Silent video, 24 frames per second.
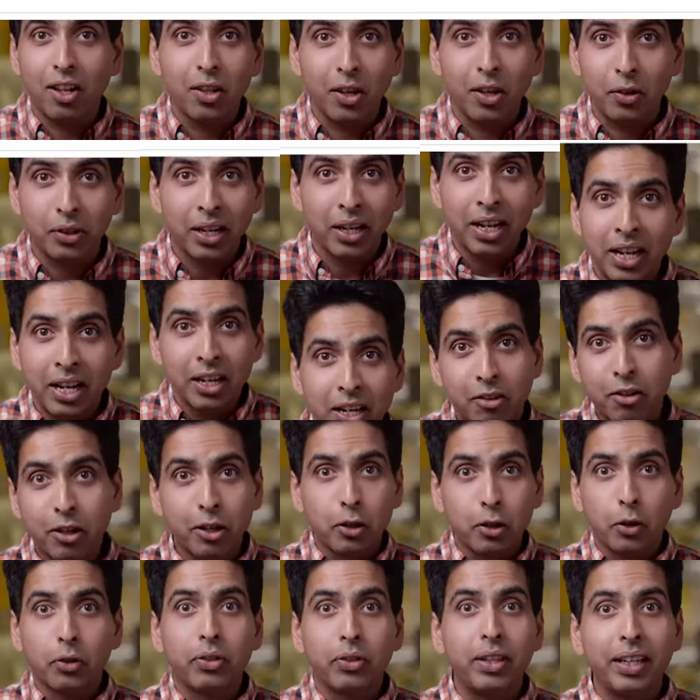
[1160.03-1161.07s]
all the
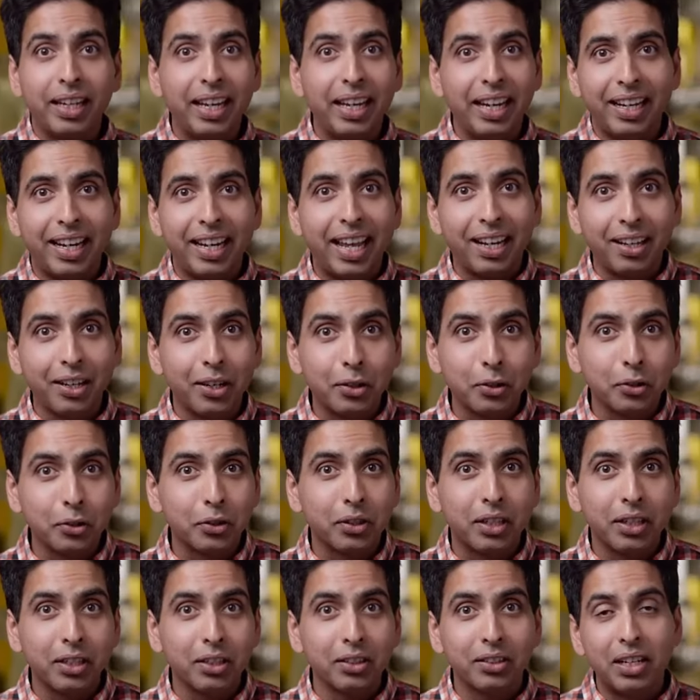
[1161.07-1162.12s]
critical thinking and analytical
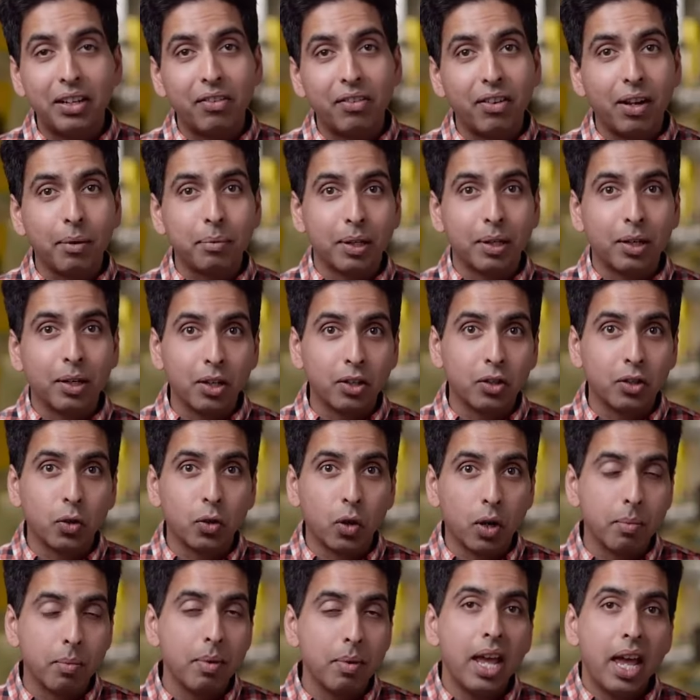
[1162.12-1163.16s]
skills they developed in
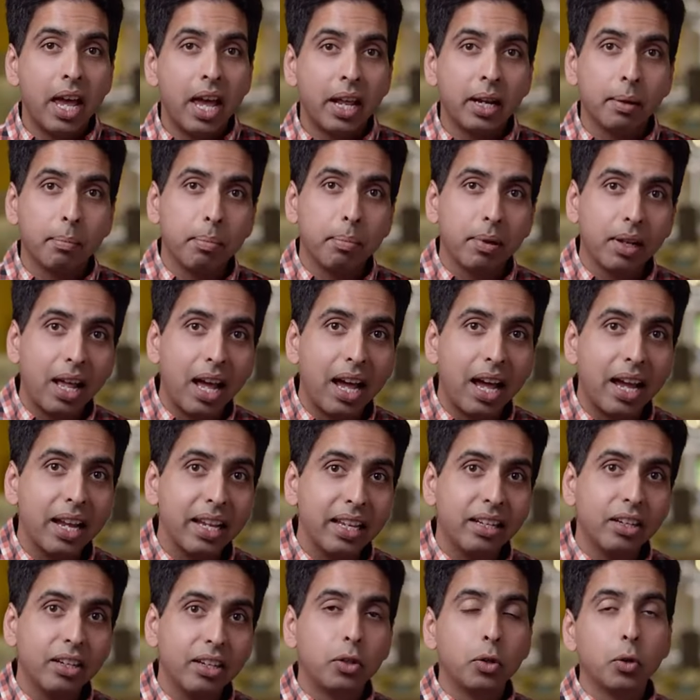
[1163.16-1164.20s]
LearnStorm and apply
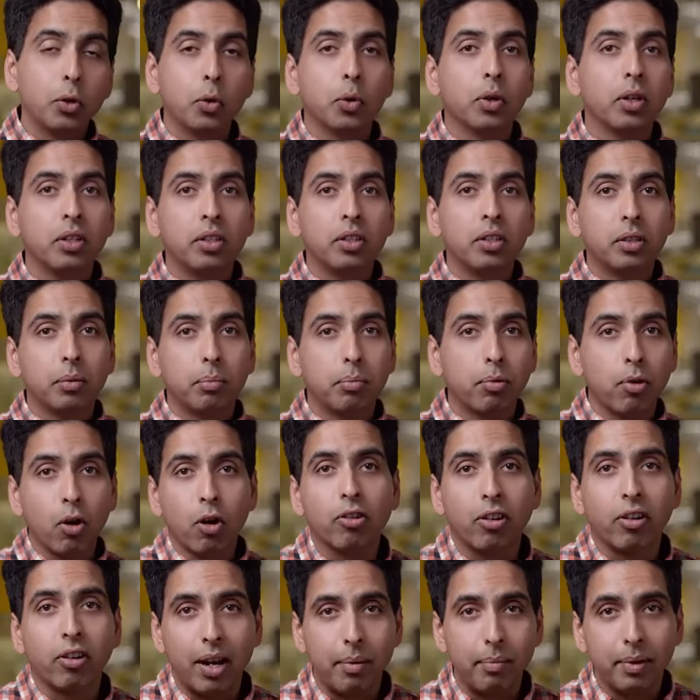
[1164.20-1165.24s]
it towards
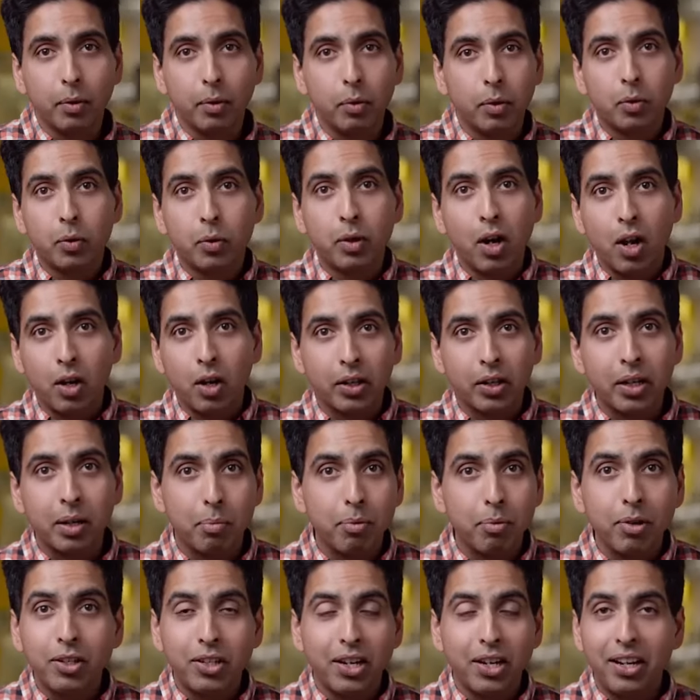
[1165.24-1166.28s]
programming, which we all can
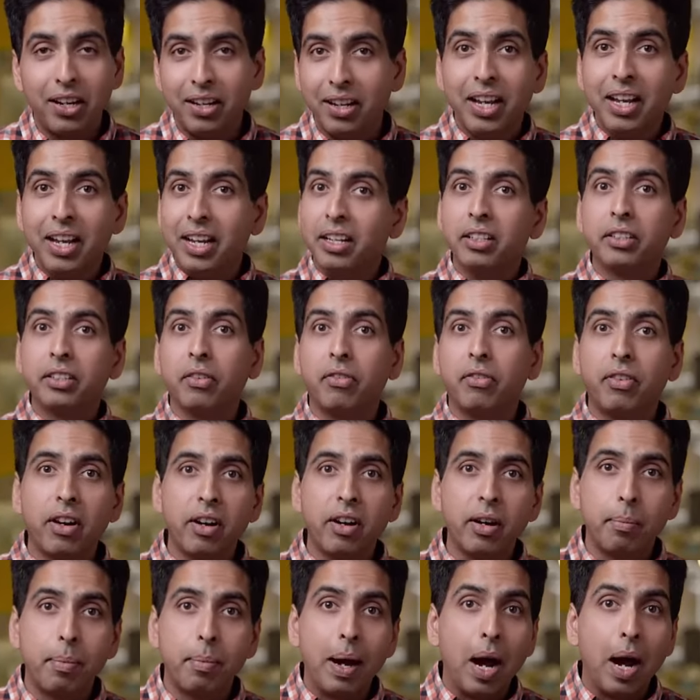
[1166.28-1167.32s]
appreciate is a
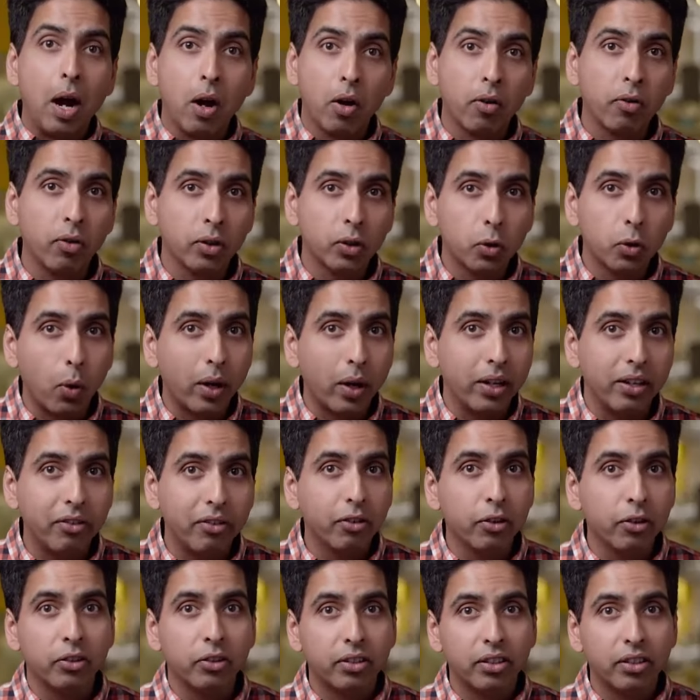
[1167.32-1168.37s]
very powerful
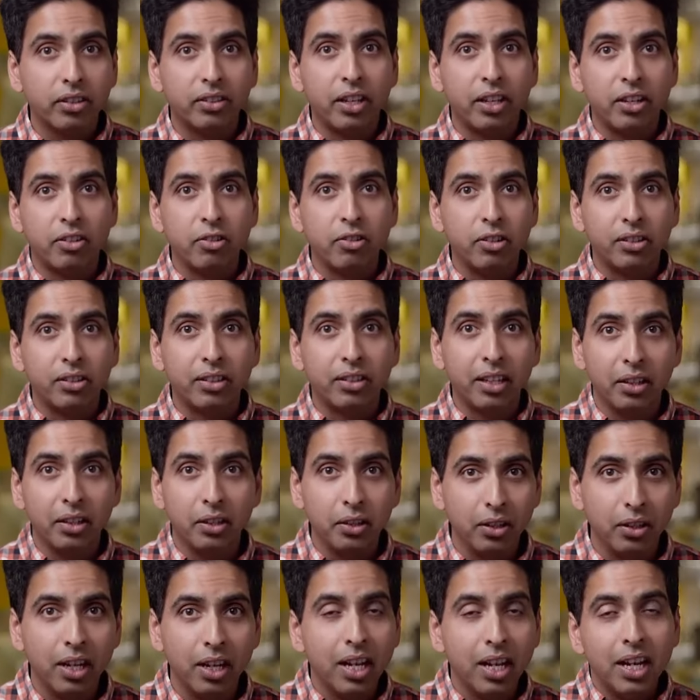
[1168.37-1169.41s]
21st century
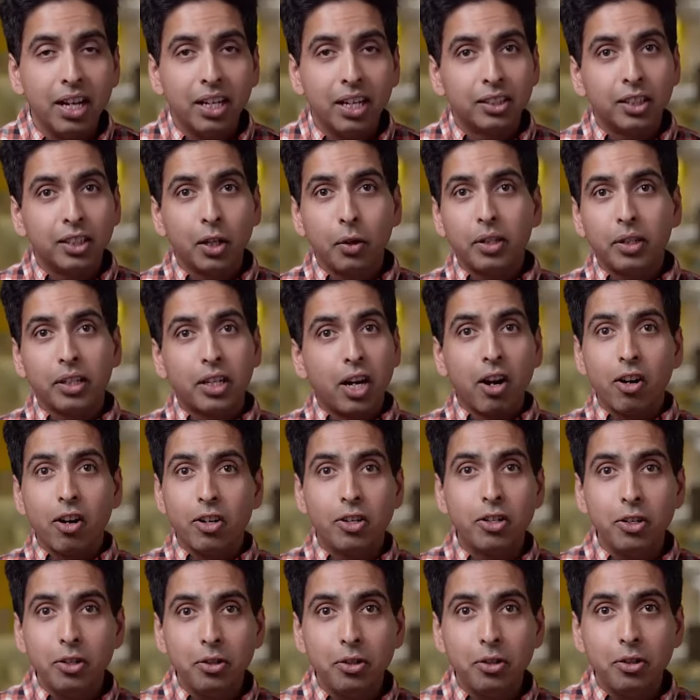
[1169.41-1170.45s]
skill. So
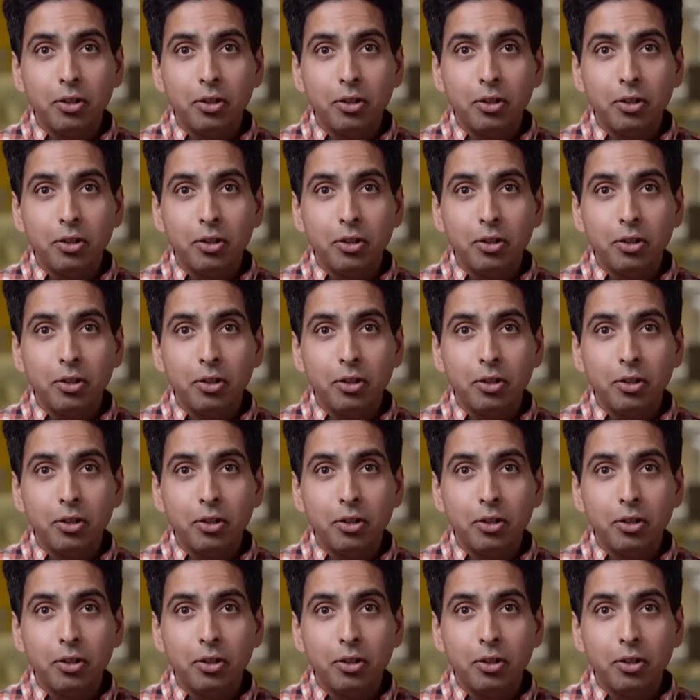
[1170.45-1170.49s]
encourage you.